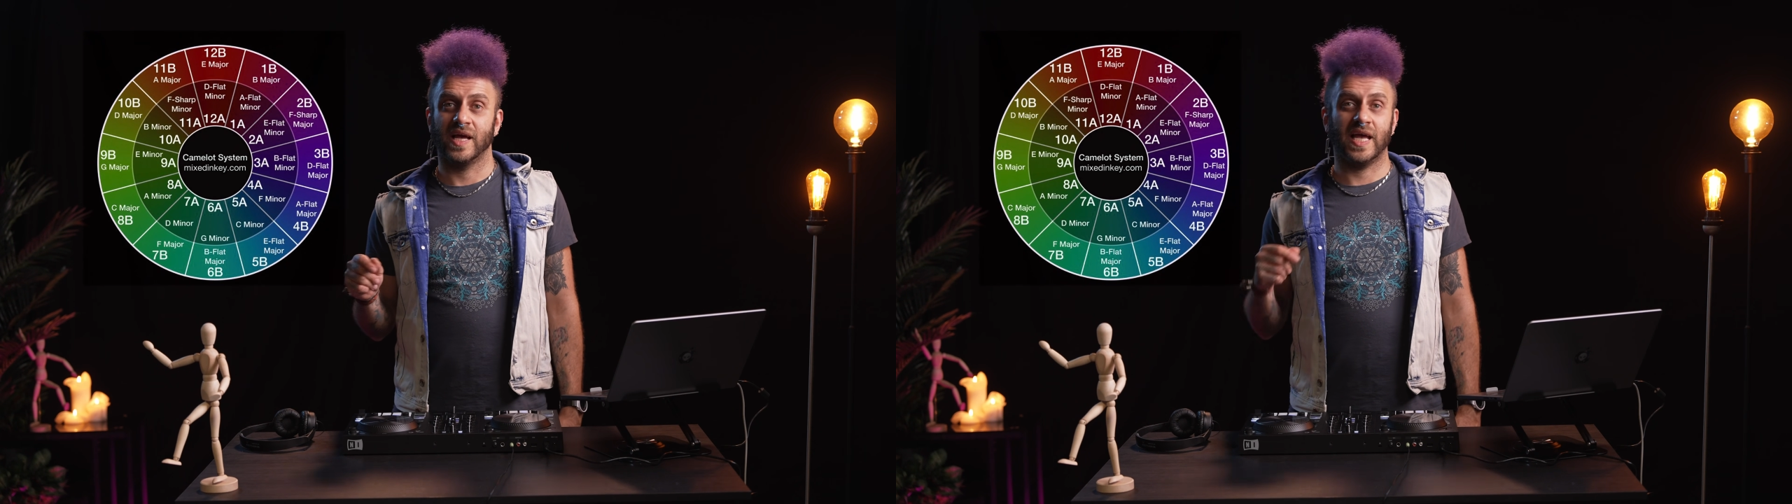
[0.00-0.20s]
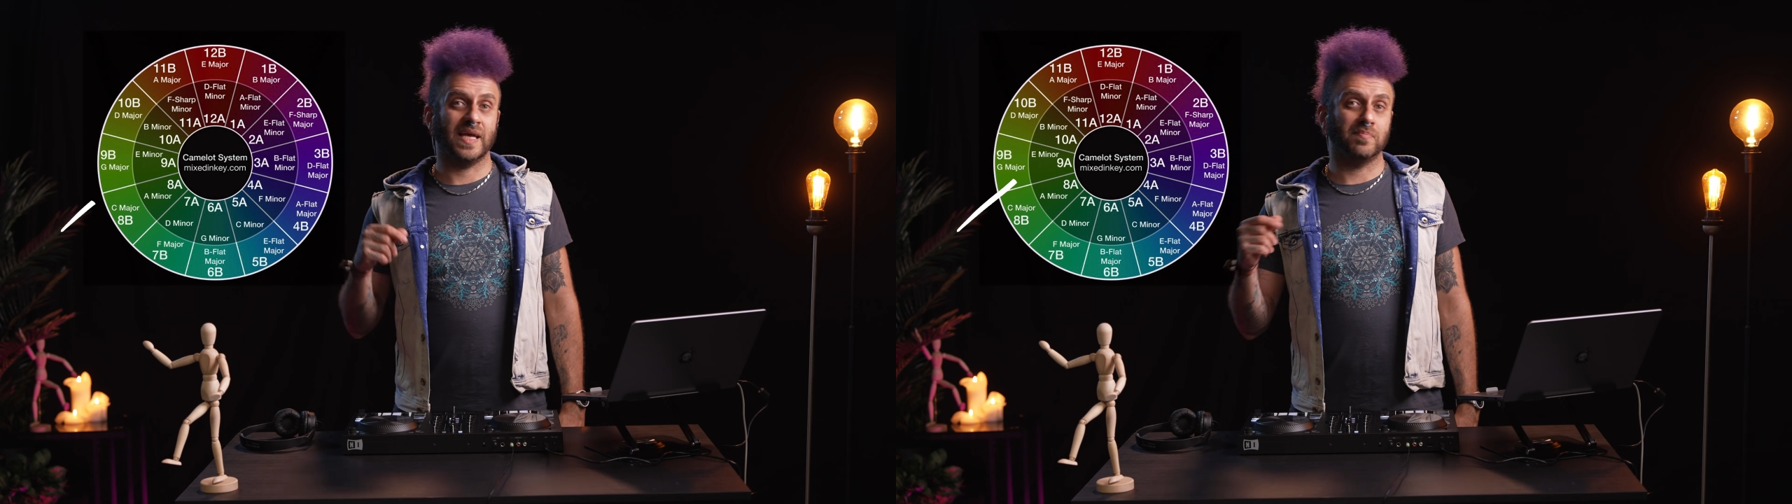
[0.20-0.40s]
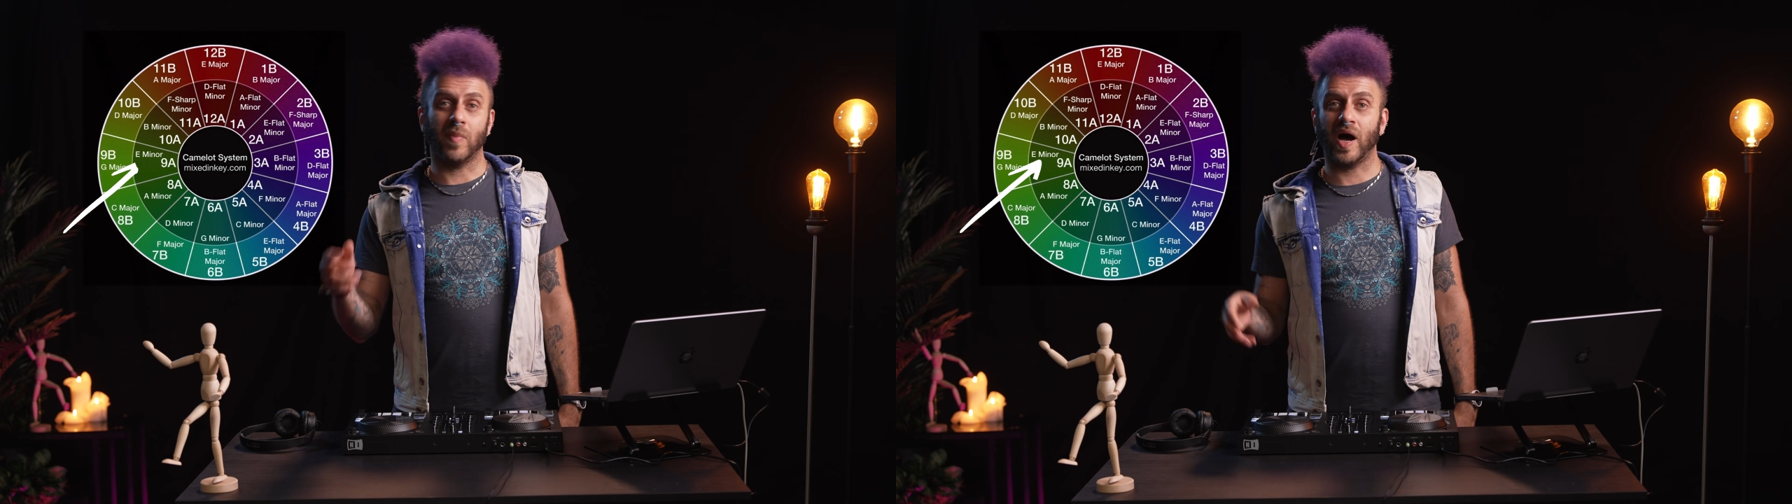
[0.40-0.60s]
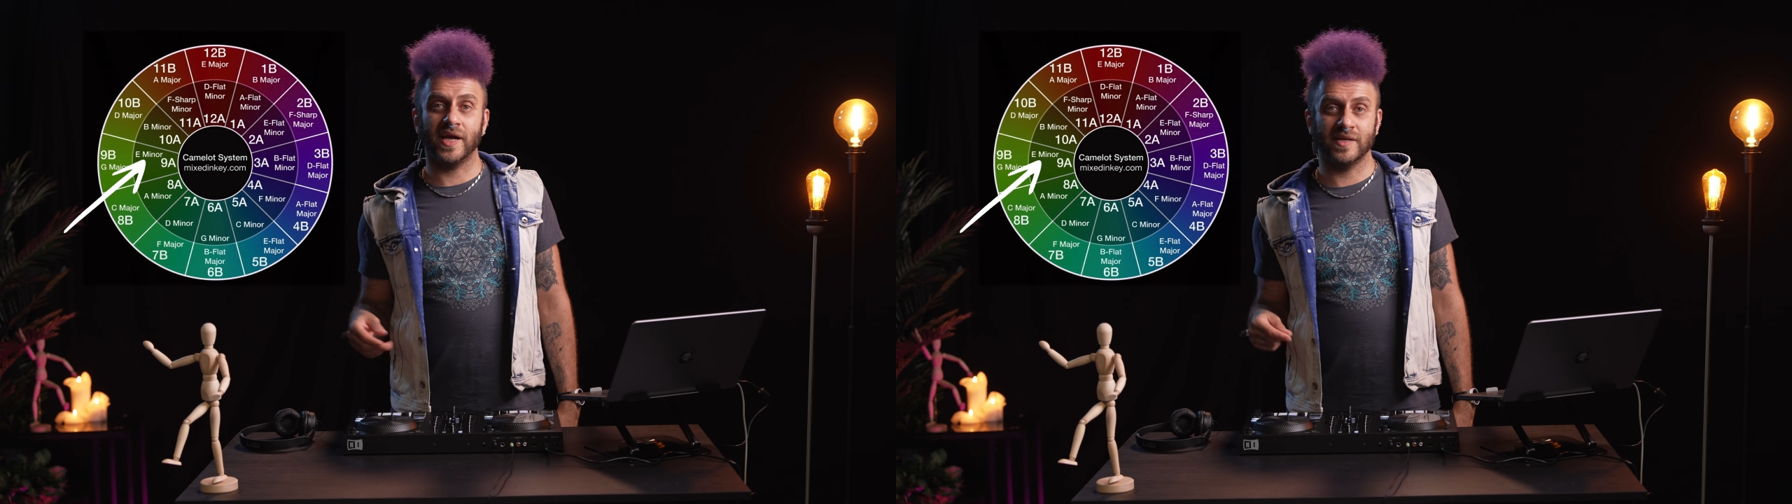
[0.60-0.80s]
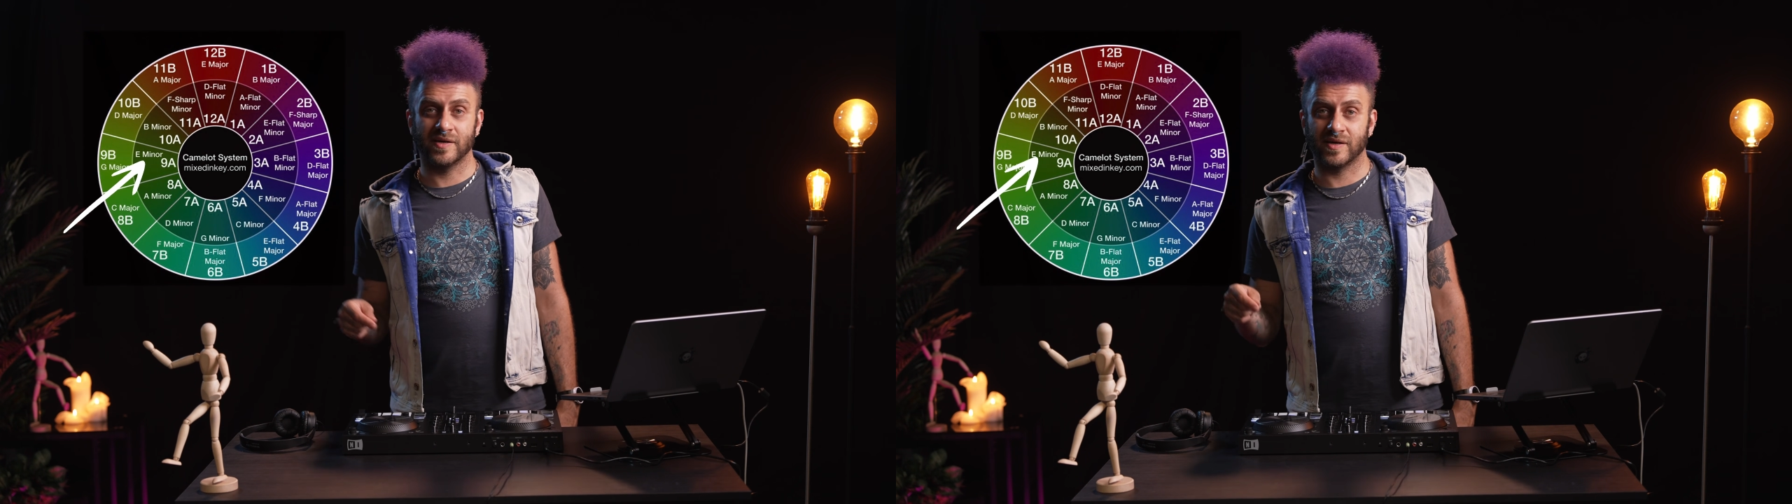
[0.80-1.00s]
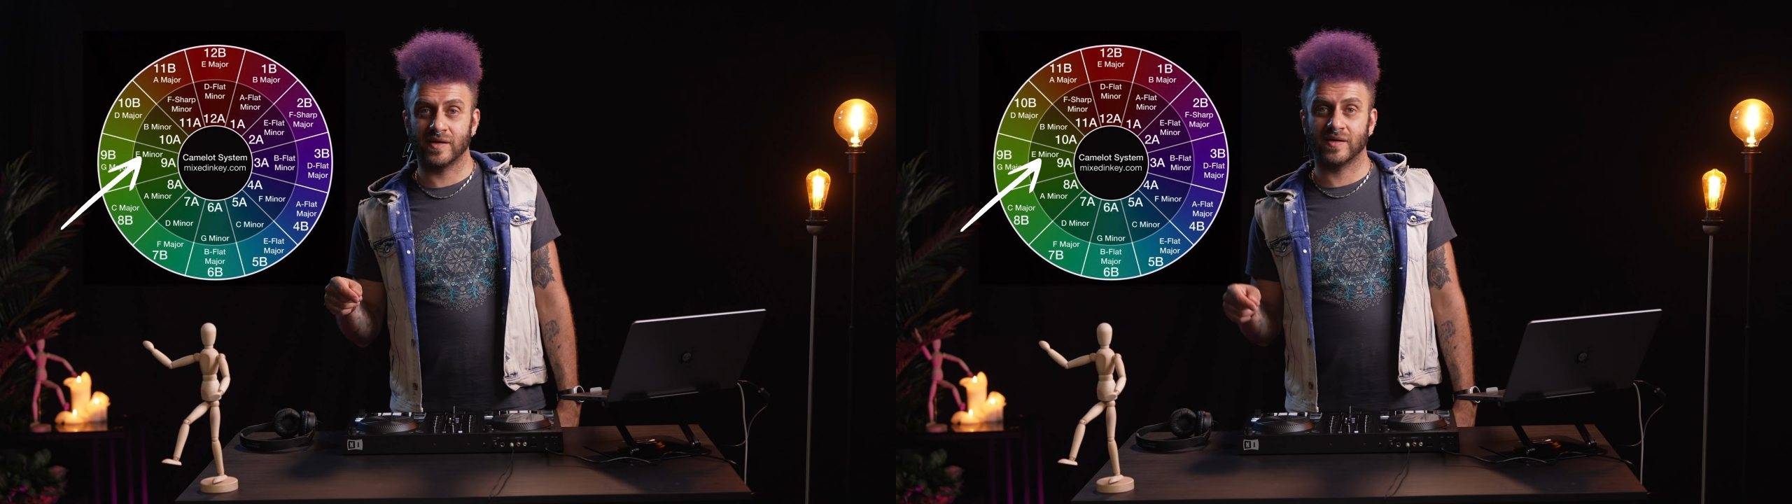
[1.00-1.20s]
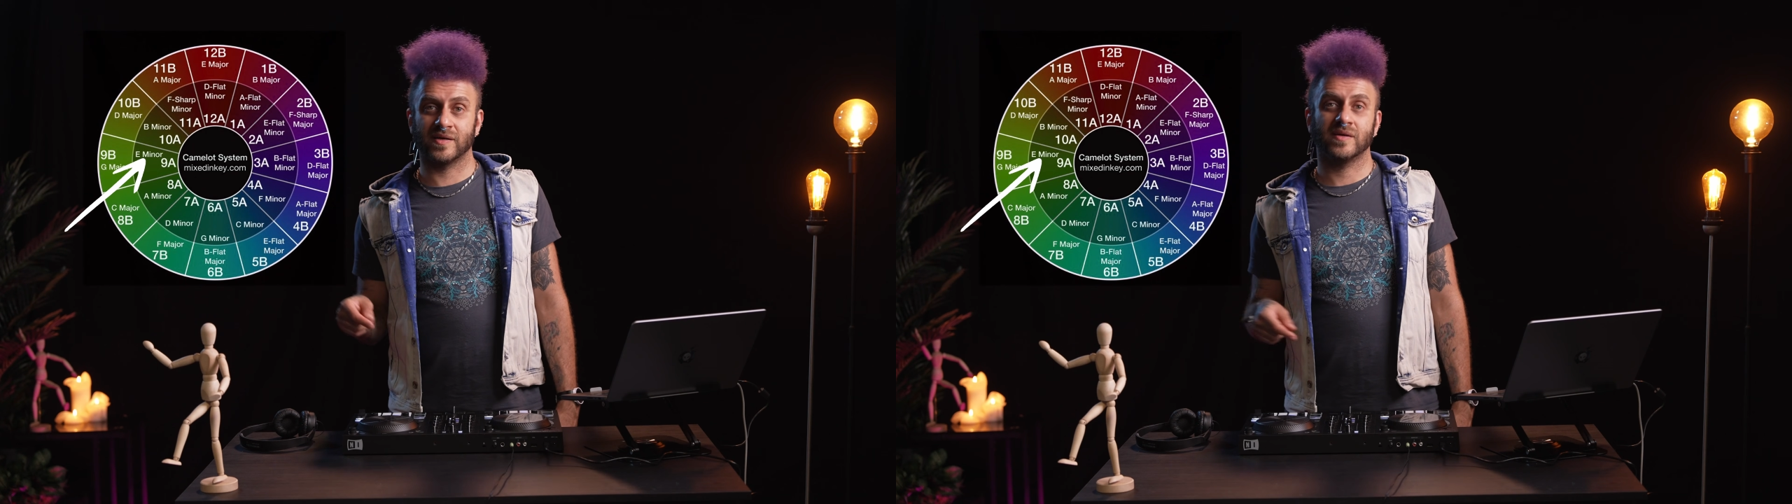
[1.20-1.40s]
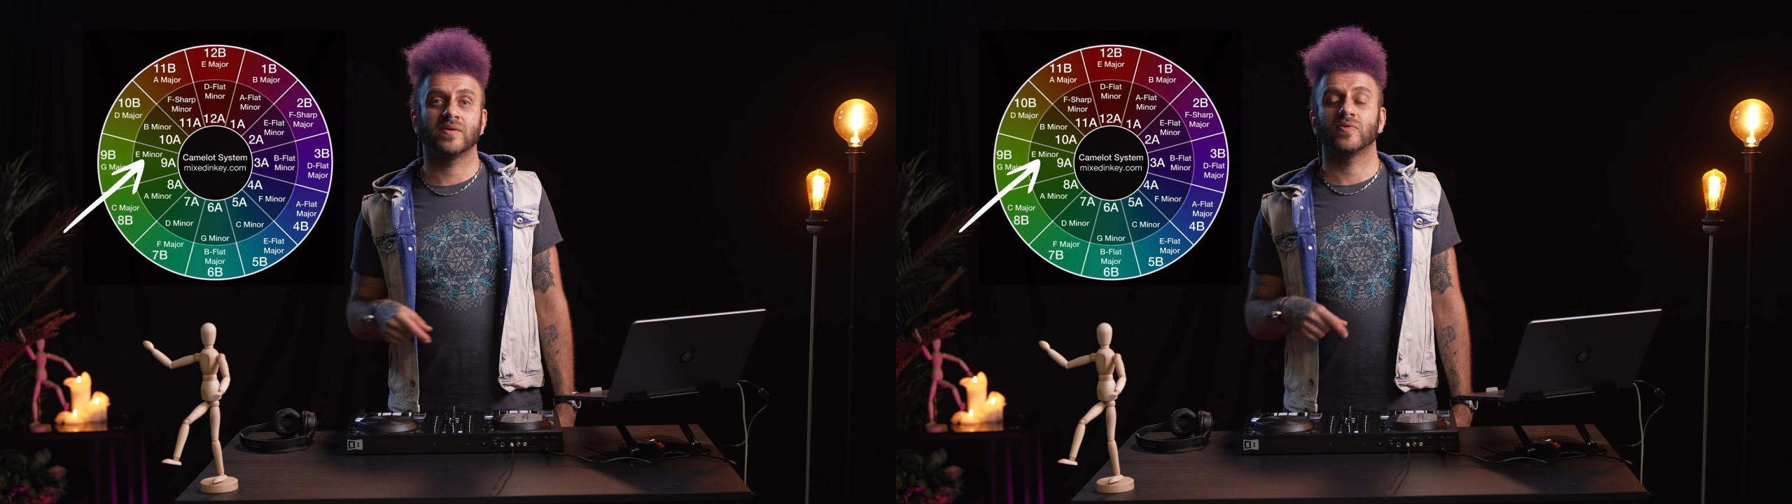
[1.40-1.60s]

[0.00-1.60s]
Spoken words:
A minor